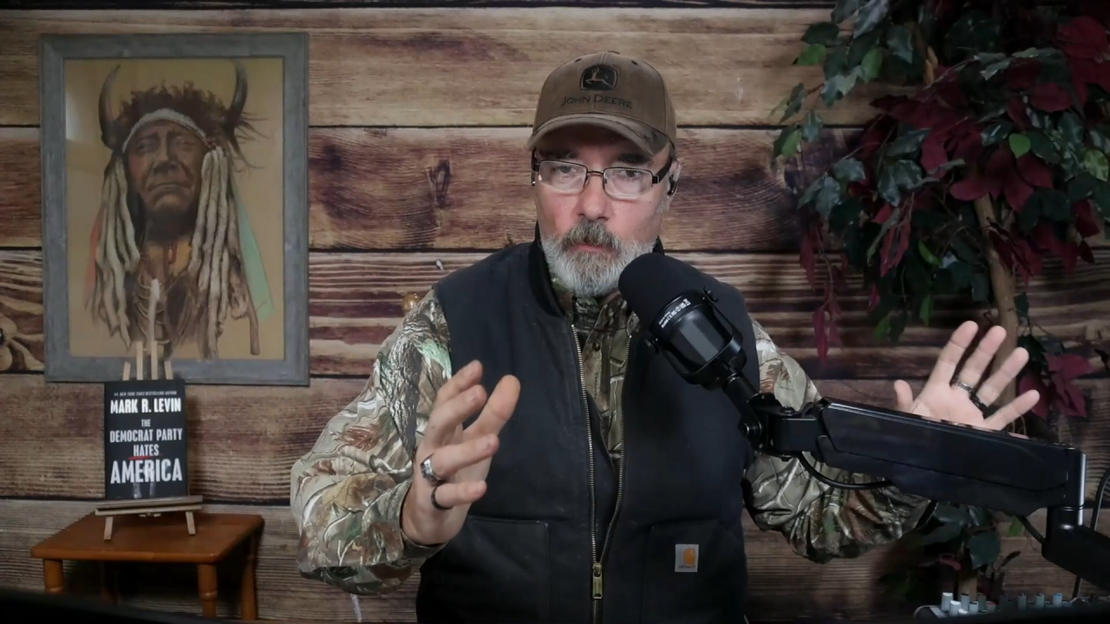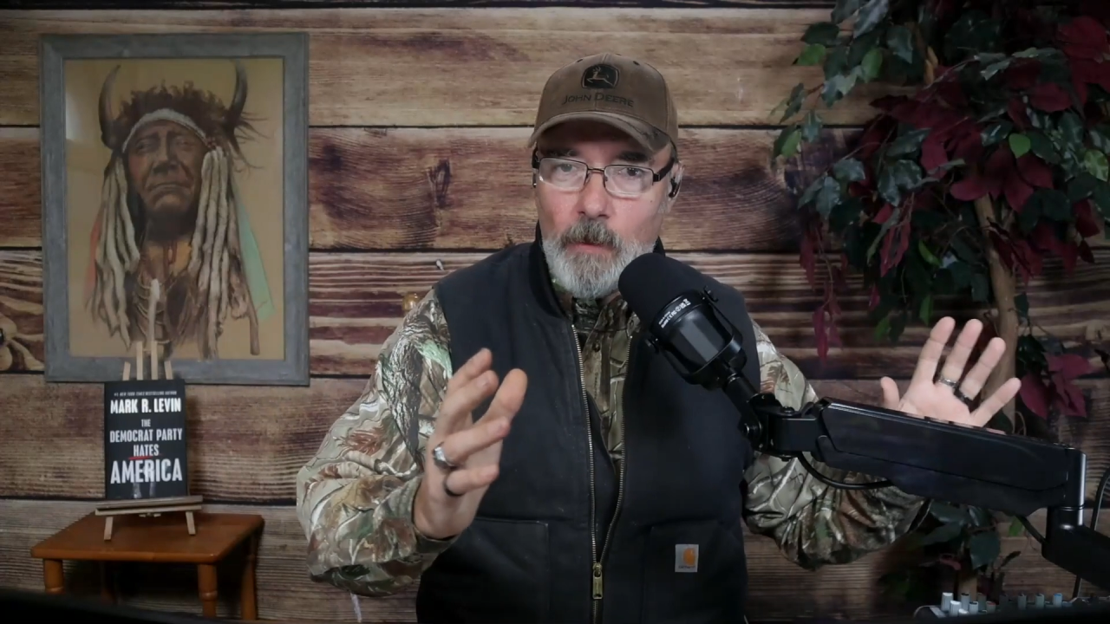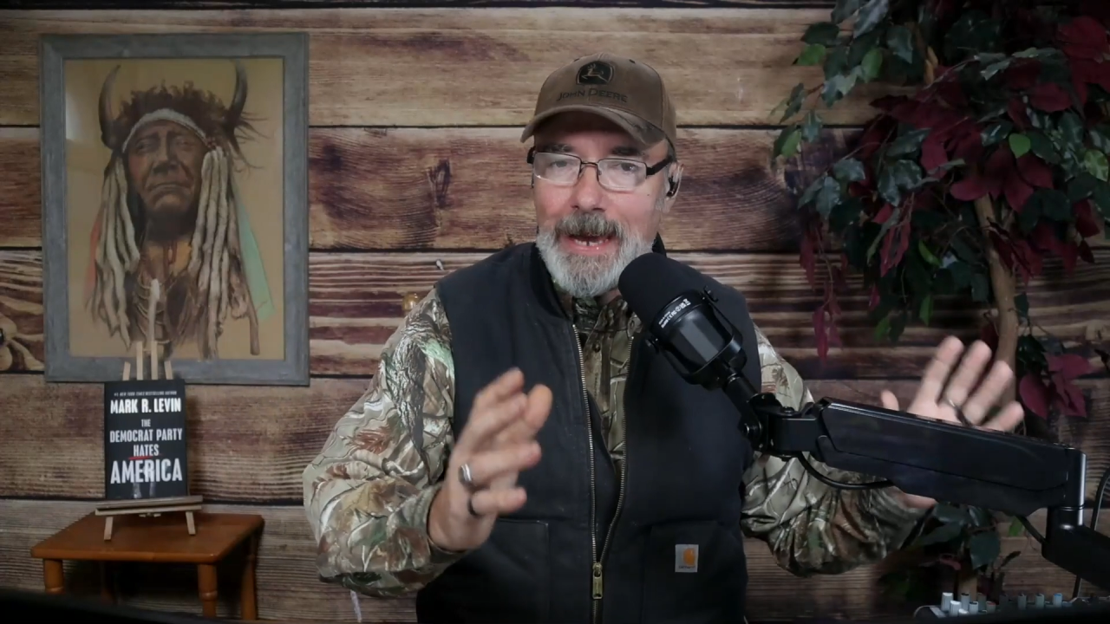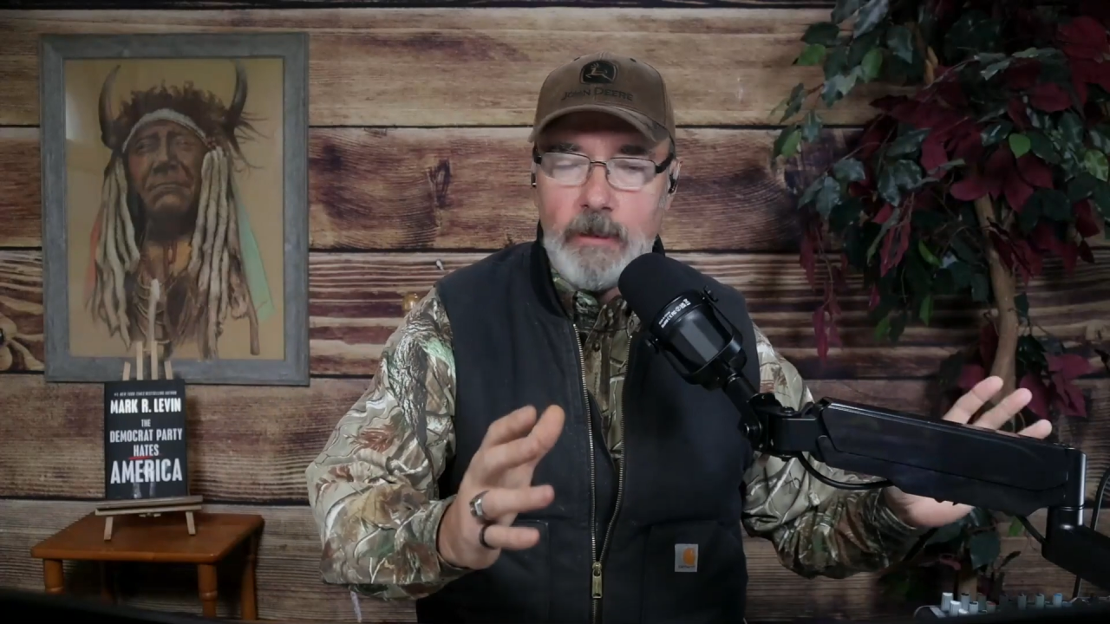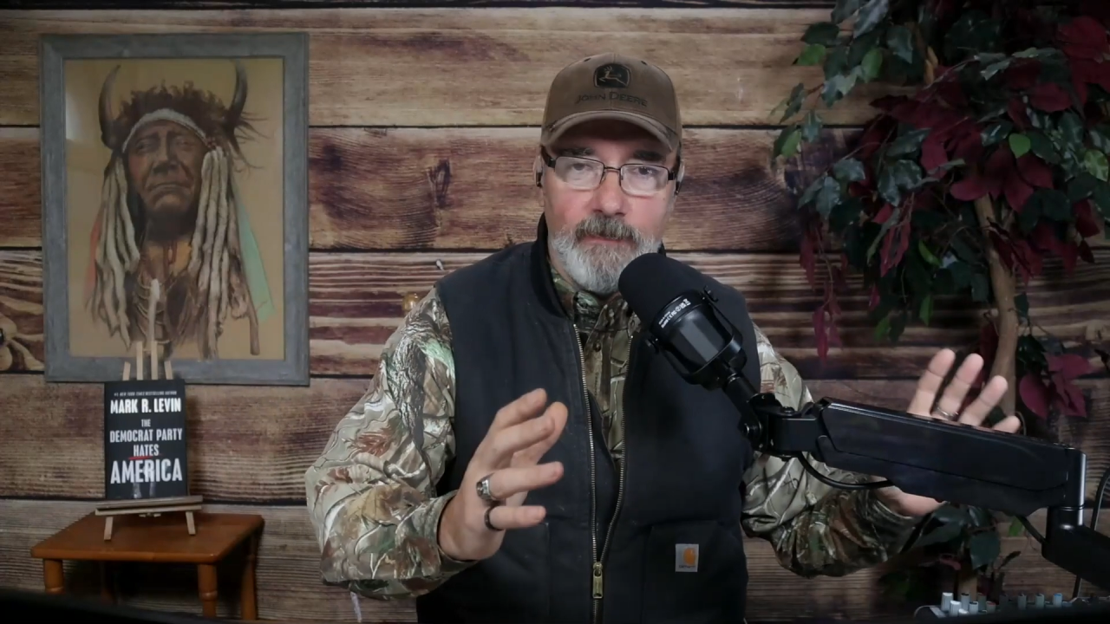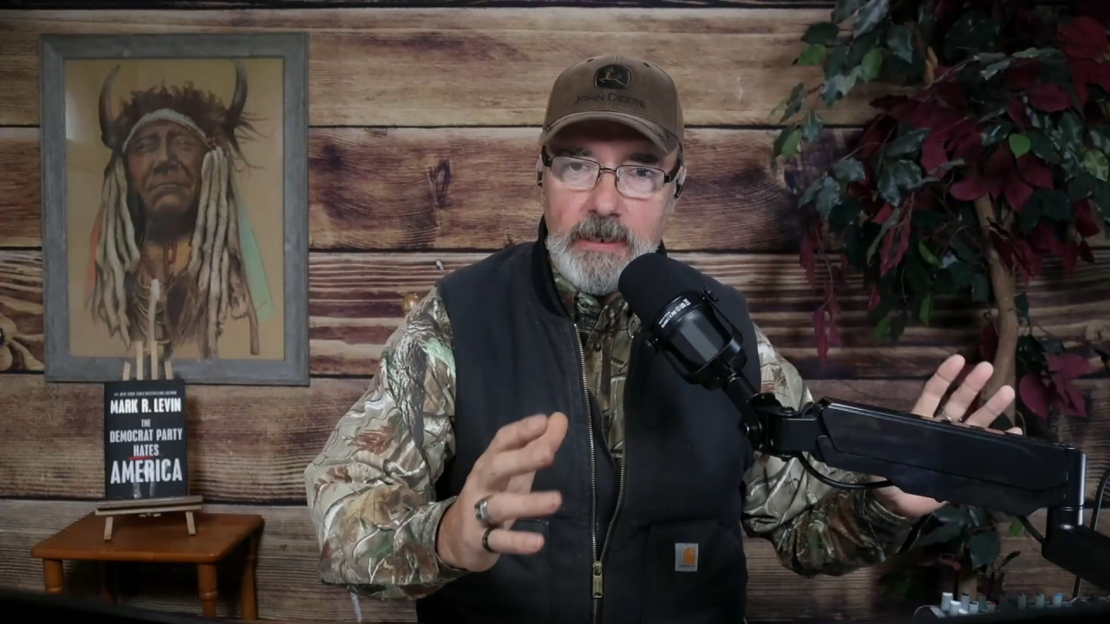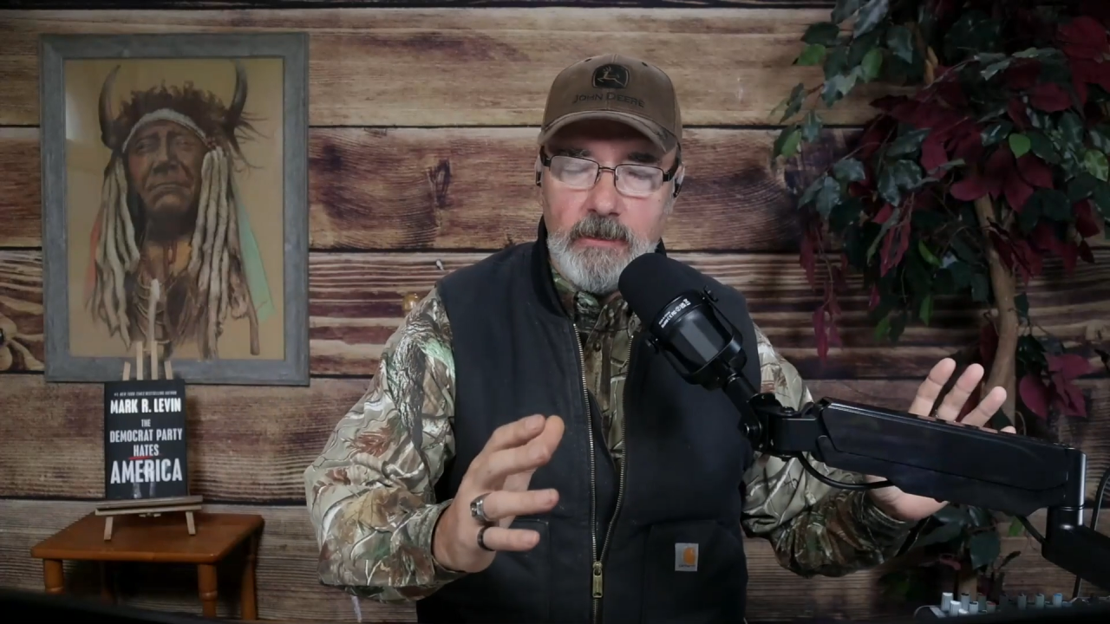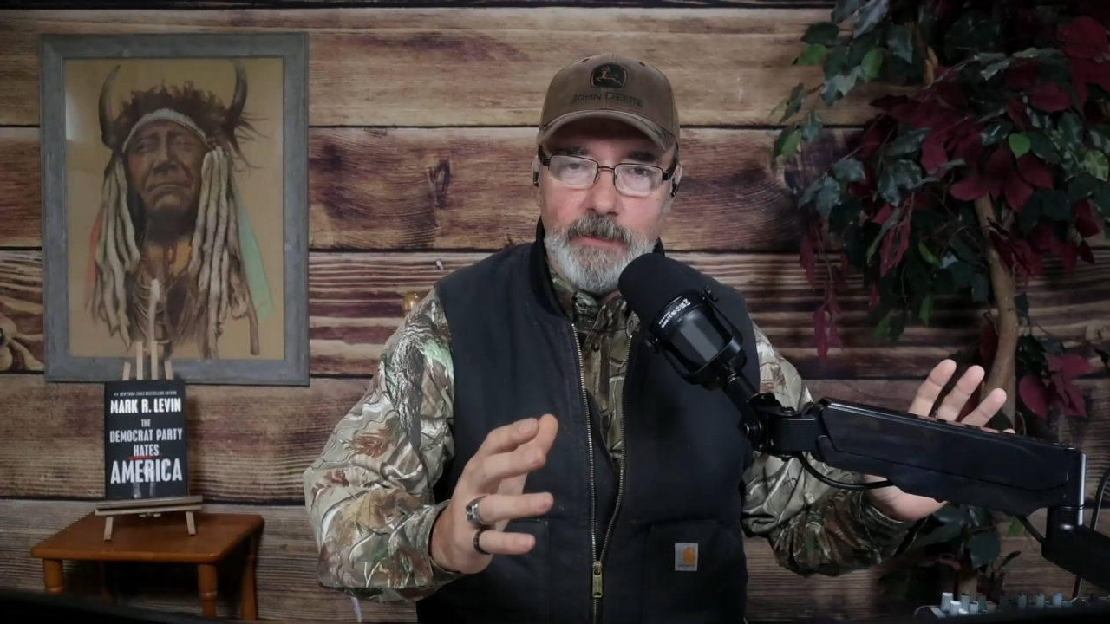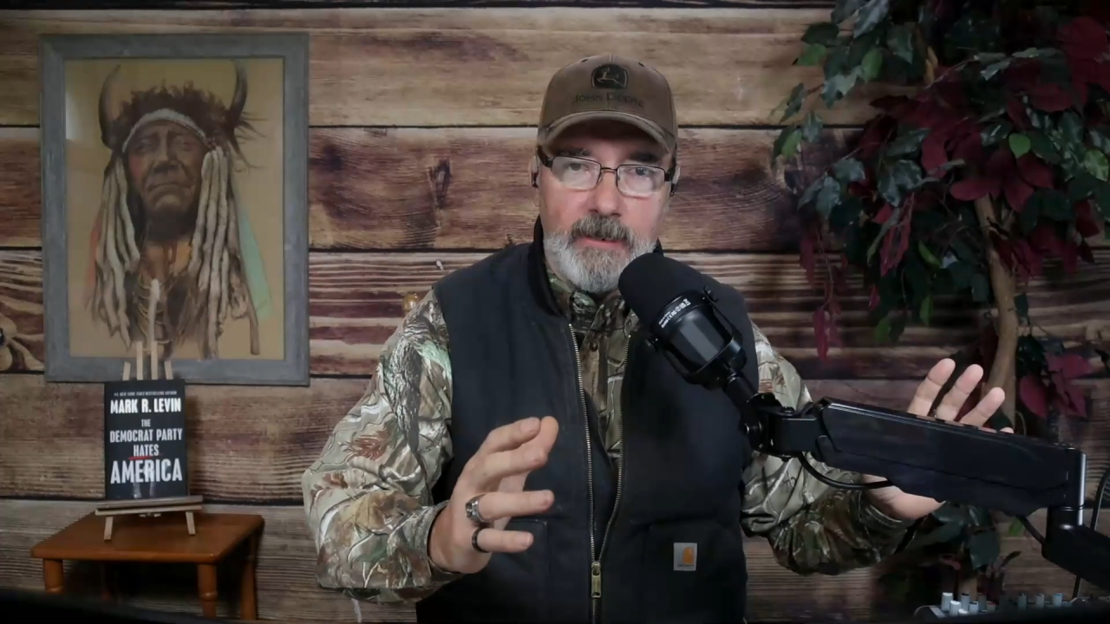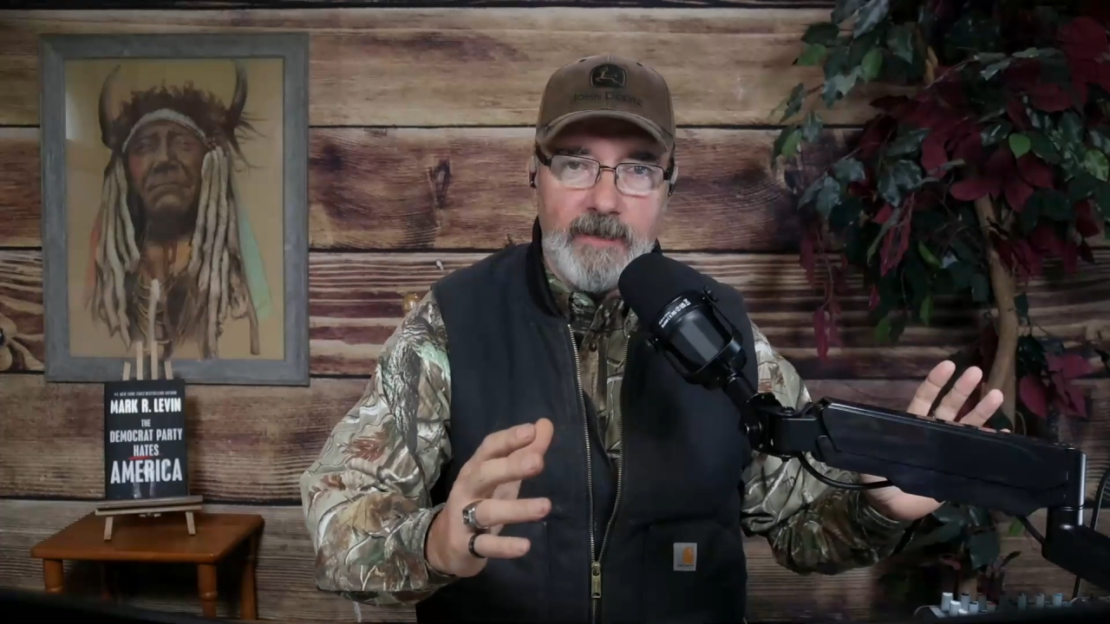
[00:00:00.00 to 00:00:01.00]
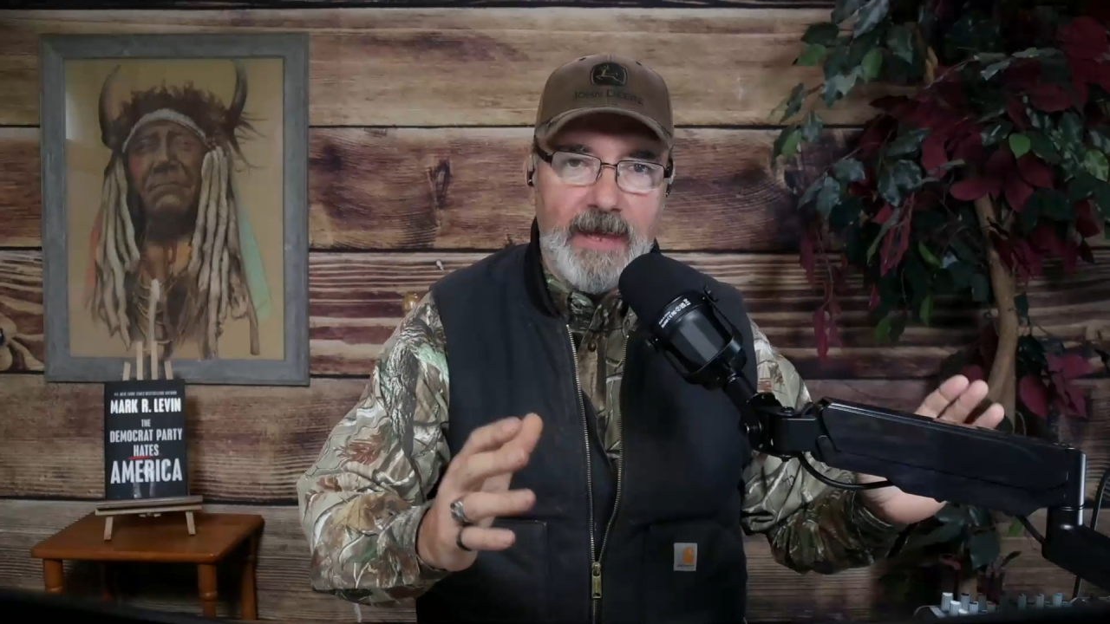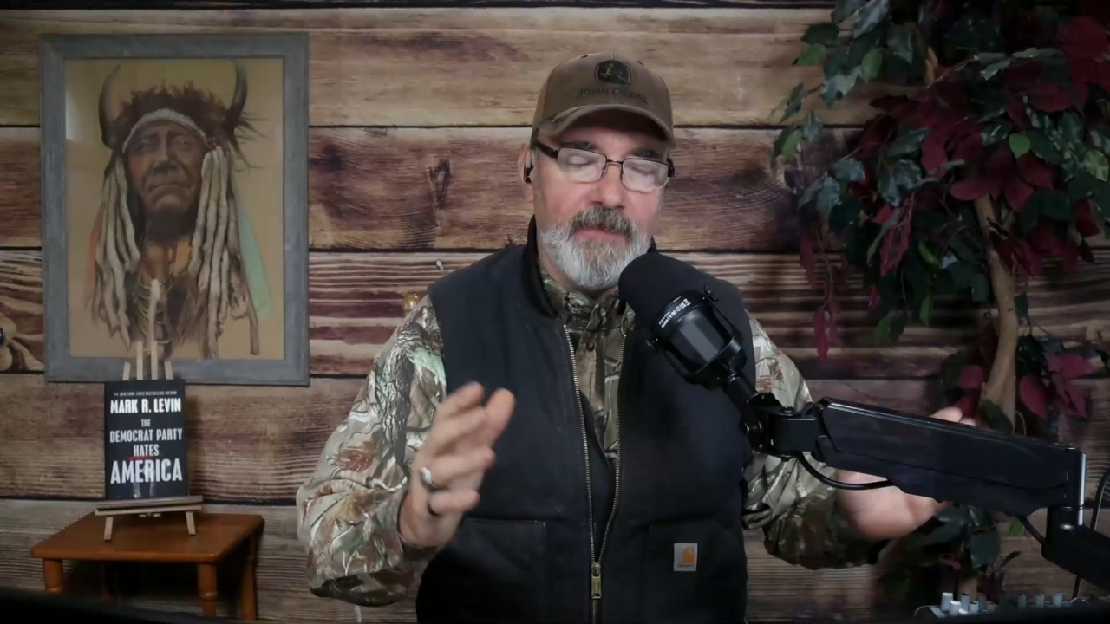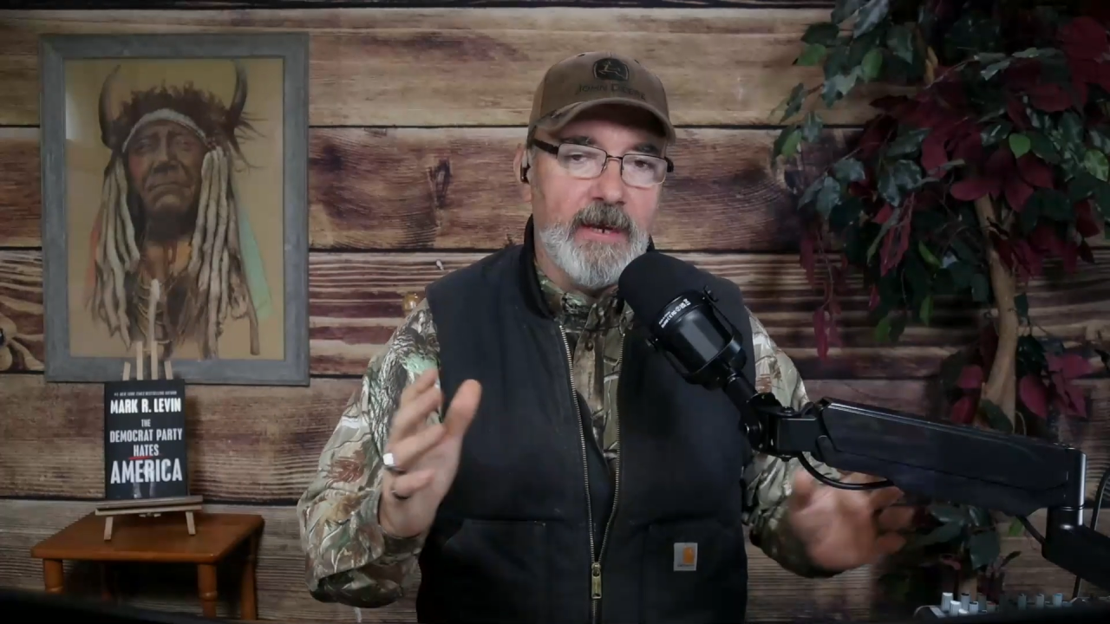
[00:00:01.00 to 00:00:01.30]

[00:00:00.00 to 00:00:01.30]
Why are they doing that?